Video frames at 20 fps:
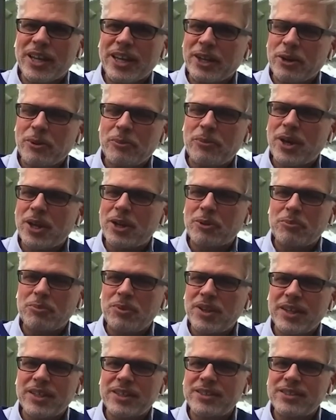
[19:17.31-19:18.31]
in a better
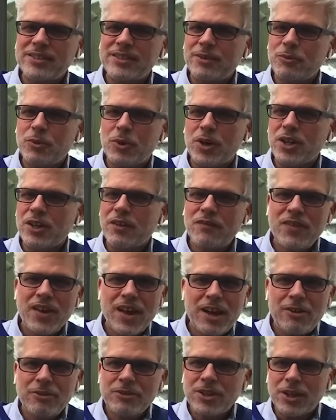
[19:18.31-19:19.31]
place than where you
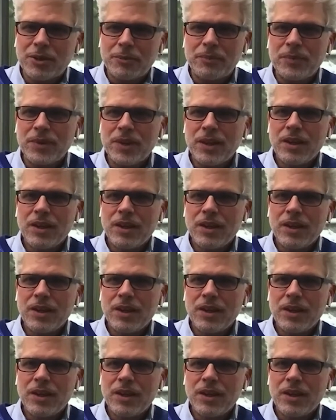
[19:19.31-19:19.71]
found them.